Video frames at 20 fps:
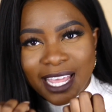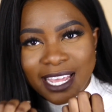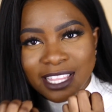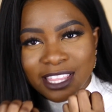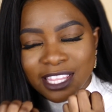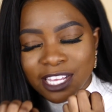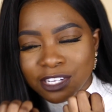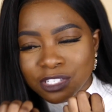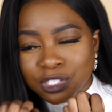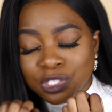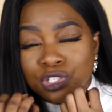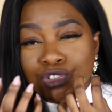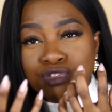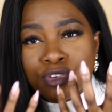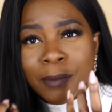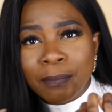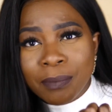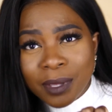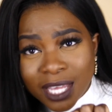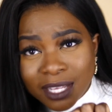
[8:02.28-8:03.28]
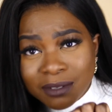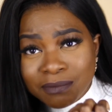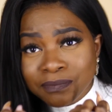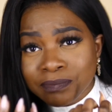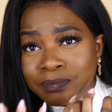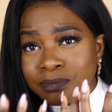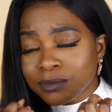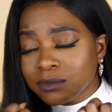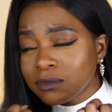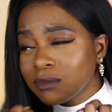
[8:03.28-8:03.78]
like they're stripping
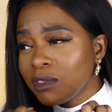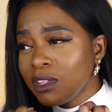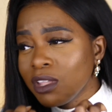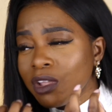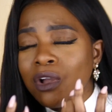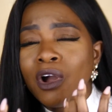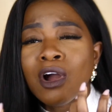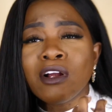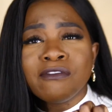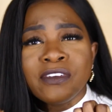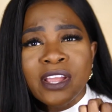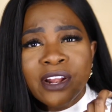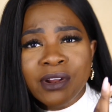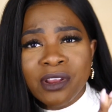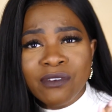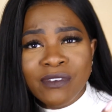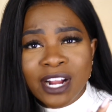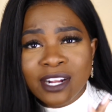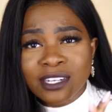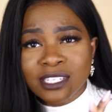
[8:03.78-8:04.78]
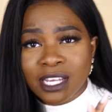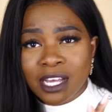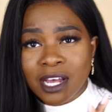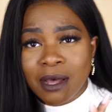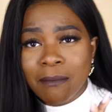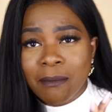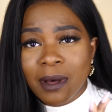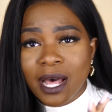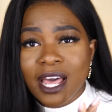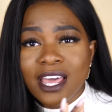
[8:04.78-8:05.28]
are very rare to
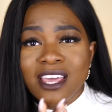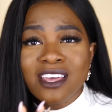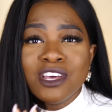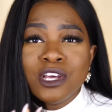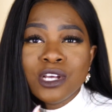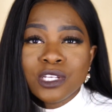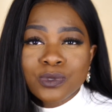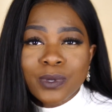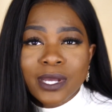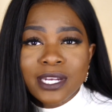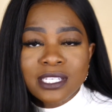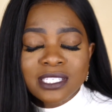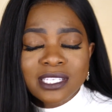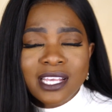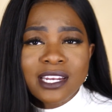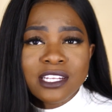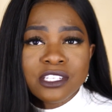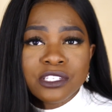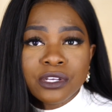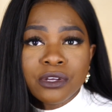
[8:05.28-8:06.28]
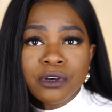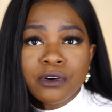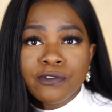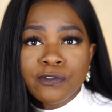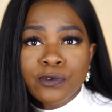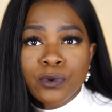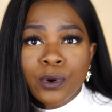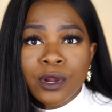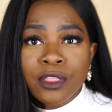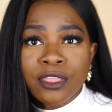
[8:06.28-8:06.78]
come by, so I decided to go
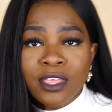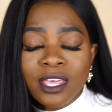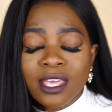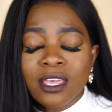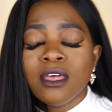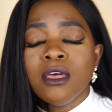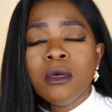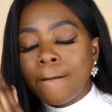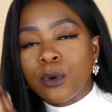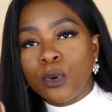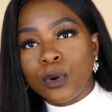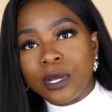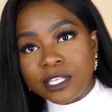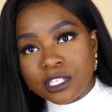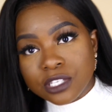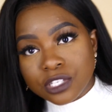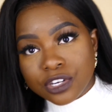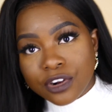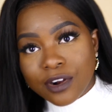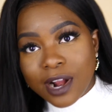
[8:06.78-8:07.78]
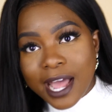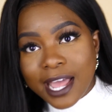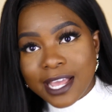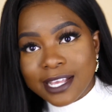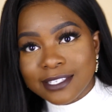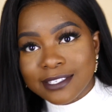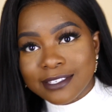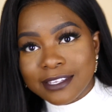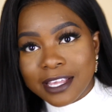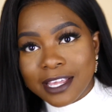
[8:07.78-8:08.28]
for the
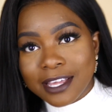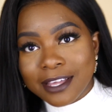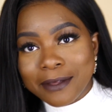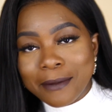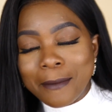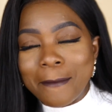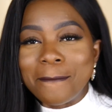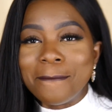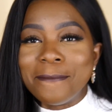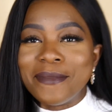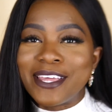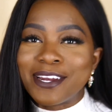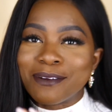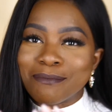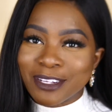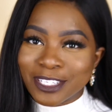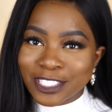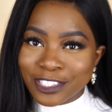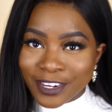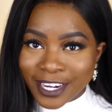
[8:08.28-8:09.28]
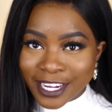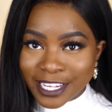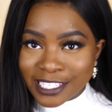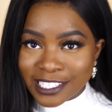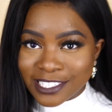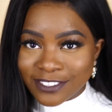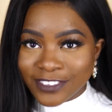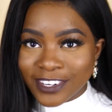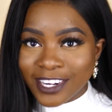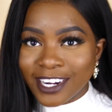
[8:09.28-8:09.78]
moisturizing minimal
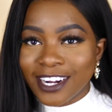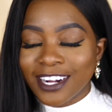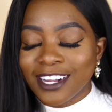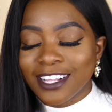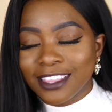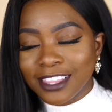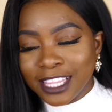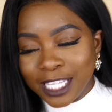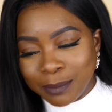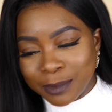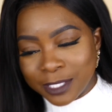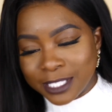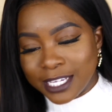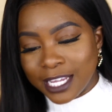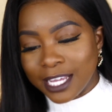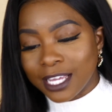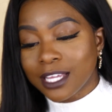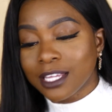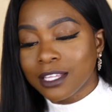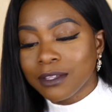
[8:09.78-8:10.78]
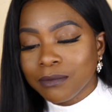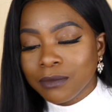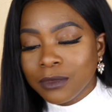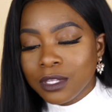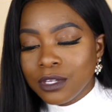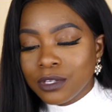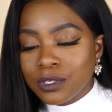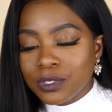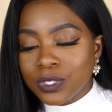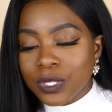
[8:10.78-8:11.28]
transfer lipstick.
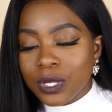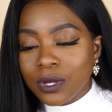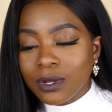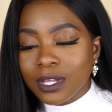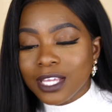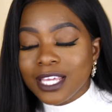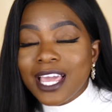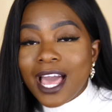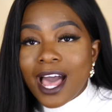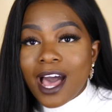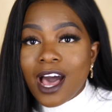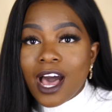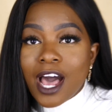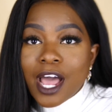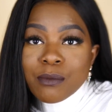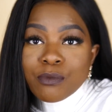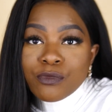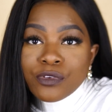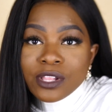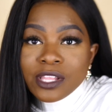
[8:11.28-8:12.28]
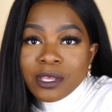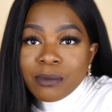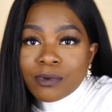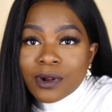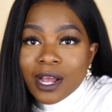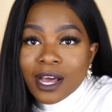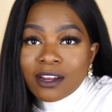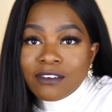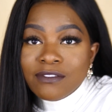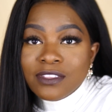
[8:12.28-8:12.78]
So yeah, I'm really
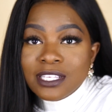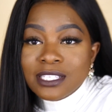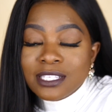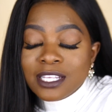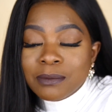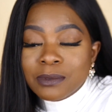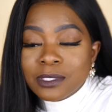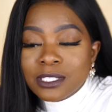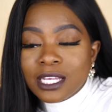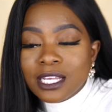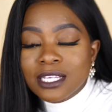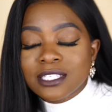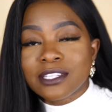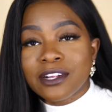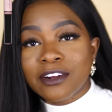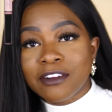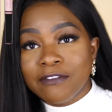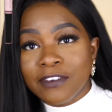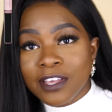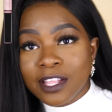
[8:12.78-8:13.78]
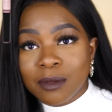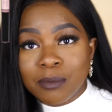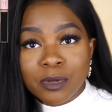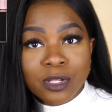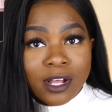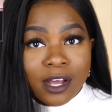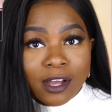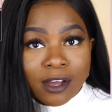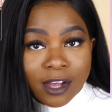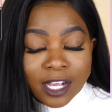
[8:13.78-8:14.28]
proud of these lipsticks. They're
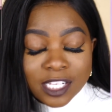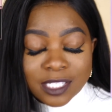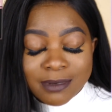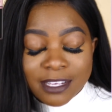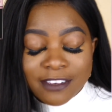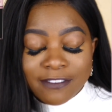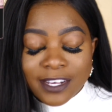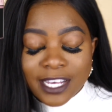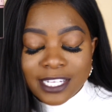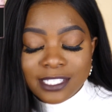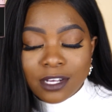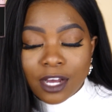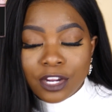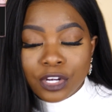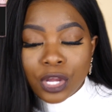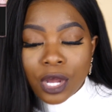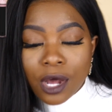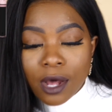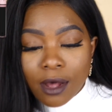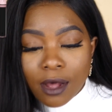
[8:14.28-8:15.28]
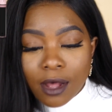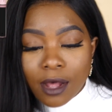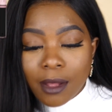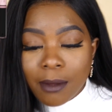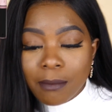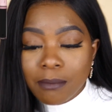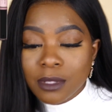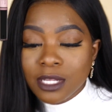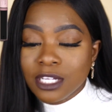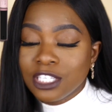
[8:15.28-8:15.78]
available on
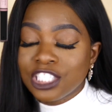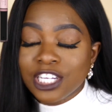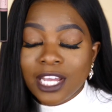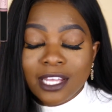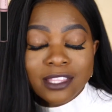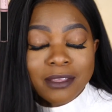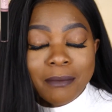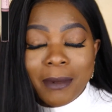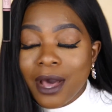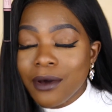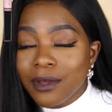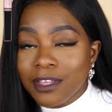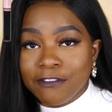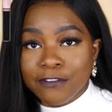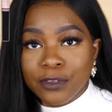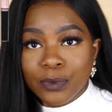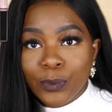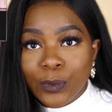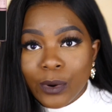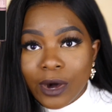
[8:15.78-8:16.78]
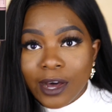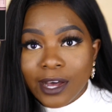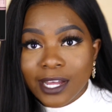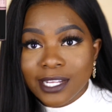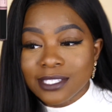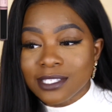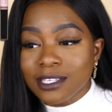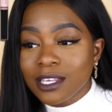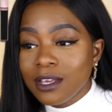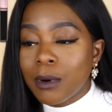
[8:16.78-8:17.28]
CosMyFy.com. Check them out if you
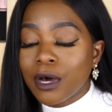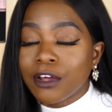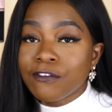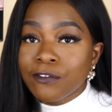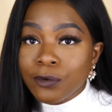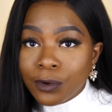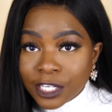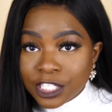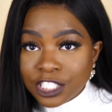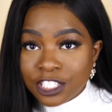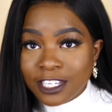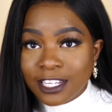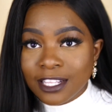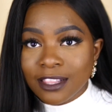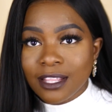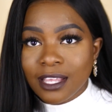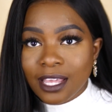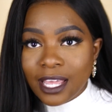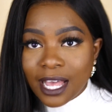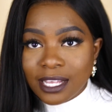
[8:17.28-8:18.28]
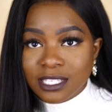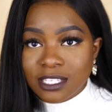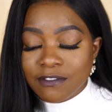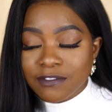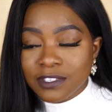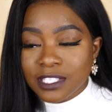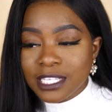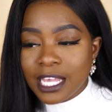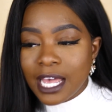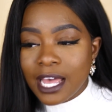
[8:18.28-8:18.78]
want. Unfortunately, as
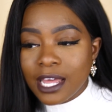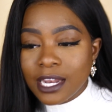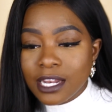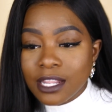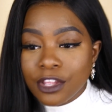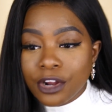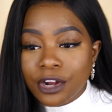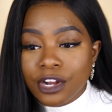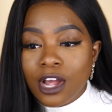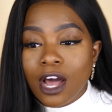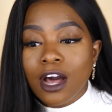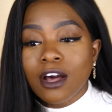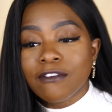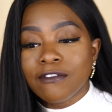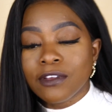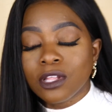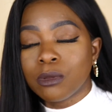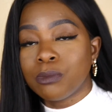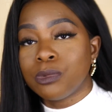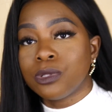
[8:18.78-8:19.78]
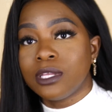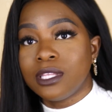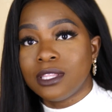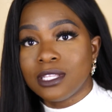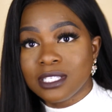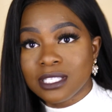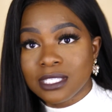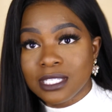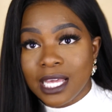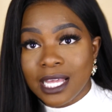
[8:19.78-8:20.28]
I've said, they're not available in
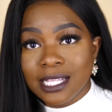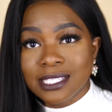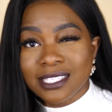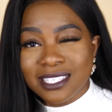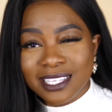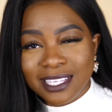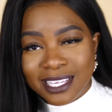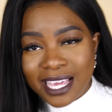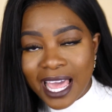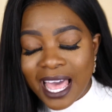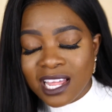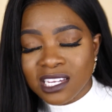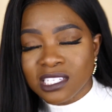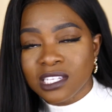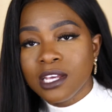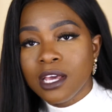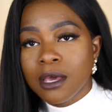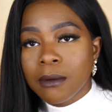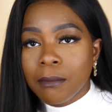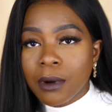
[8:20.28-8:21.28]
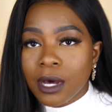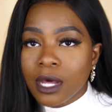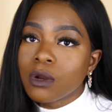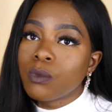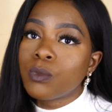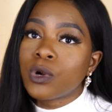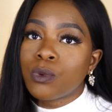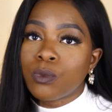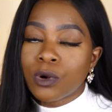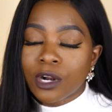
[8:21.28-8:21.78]
the States yet,
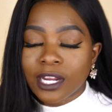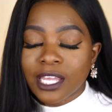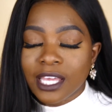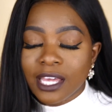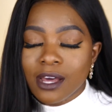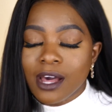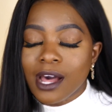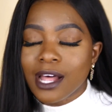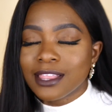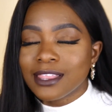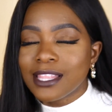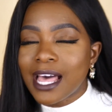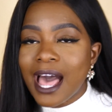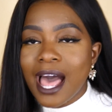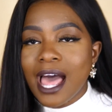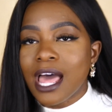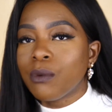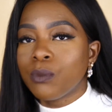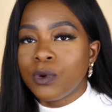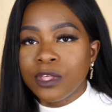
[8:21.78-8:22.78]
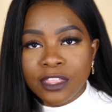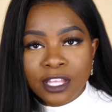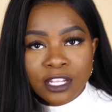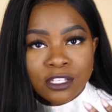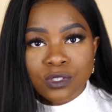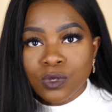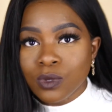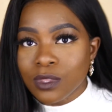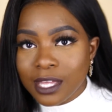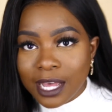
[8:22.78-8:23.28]
but we're working on that.
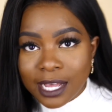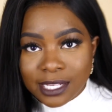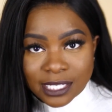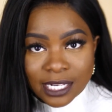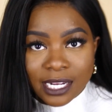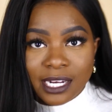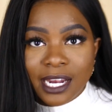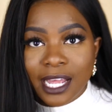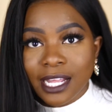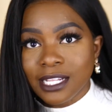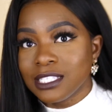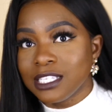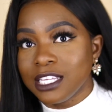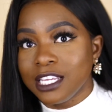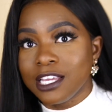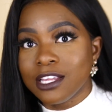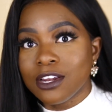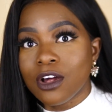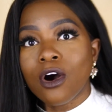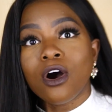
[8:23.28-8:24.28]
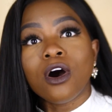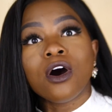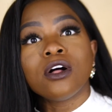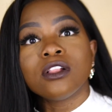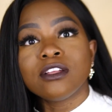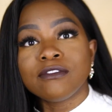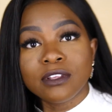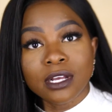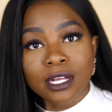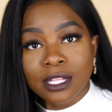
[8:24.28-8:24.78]
Within 2019,
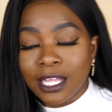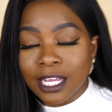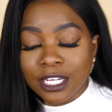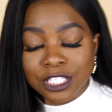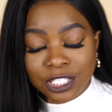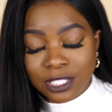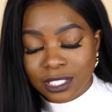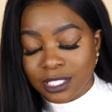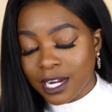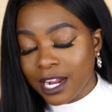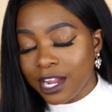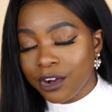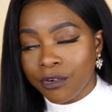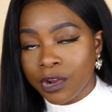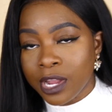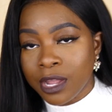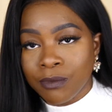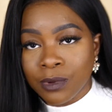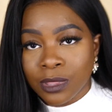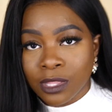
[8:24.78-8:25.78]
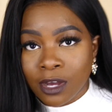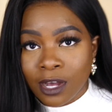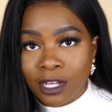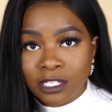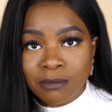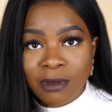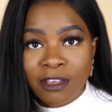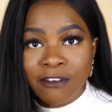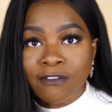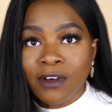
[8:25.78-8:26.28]
all of the collections that I create with
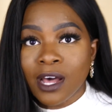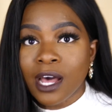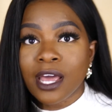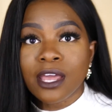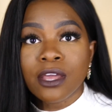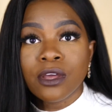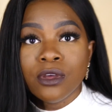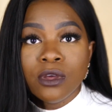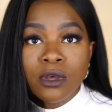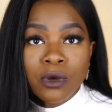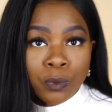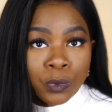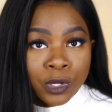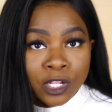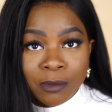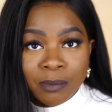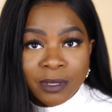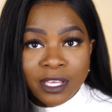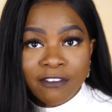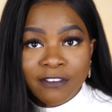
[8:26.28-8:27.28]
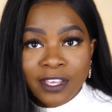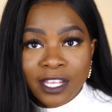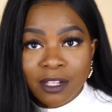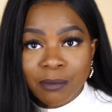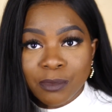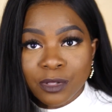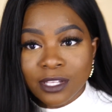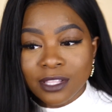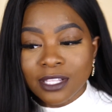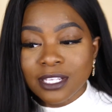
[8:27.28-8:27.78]
CosMyFy will be
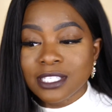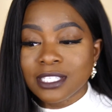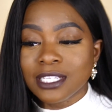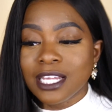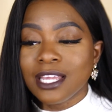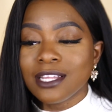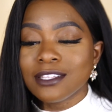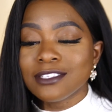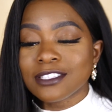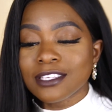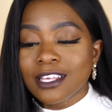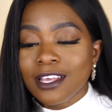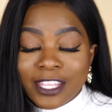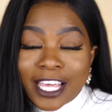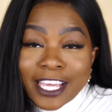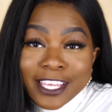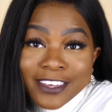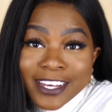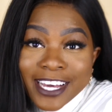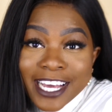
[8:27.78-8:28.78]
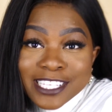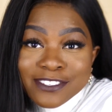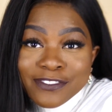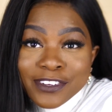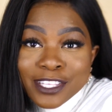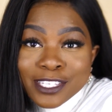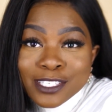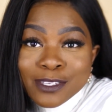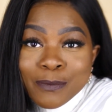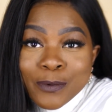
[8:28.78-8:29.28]
available in the States. Thank you guys
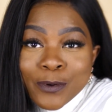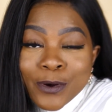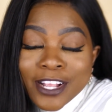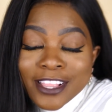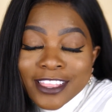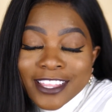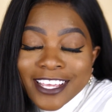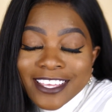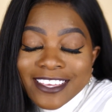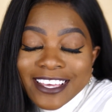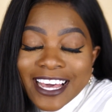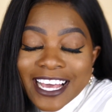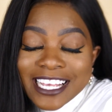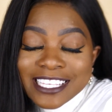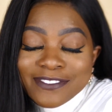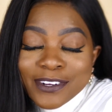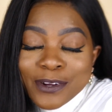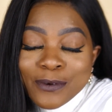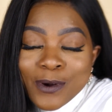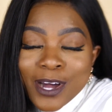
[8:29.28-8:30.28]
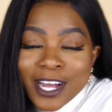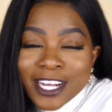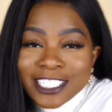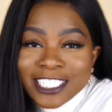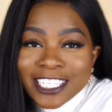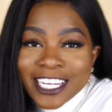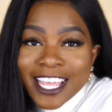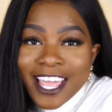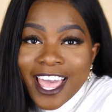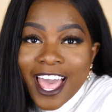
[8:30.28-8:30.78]
for the support. Thank you guys for
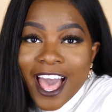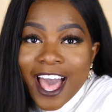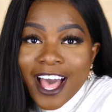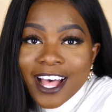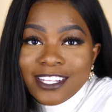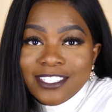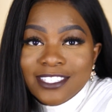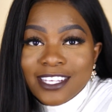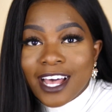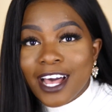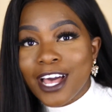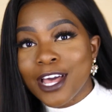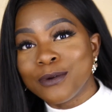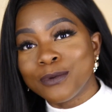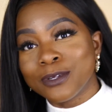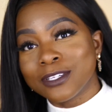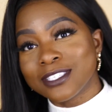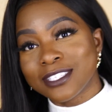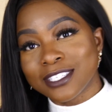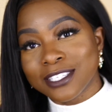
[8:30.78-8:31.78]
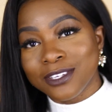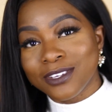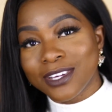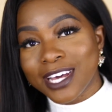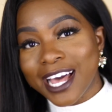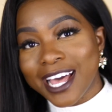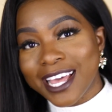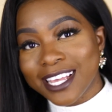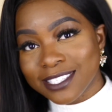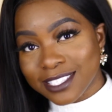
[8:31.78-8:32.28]
watching, and I will see you
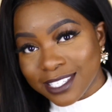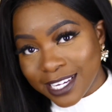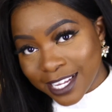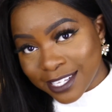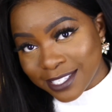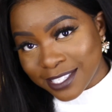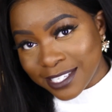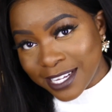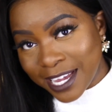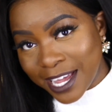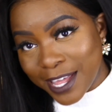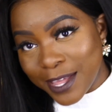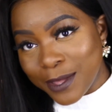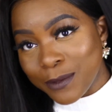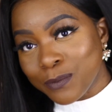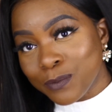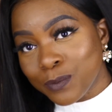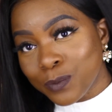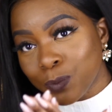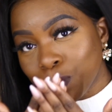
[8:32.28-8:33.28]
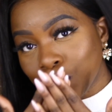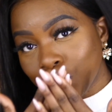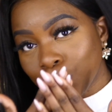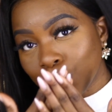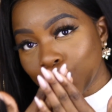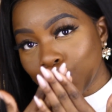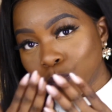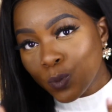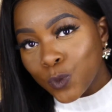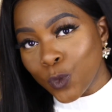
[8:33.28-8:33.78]
guys next time.
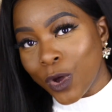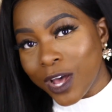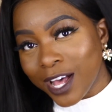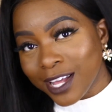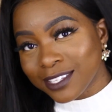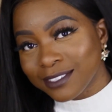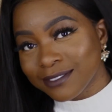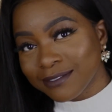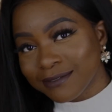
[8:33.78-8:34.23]
Mwah.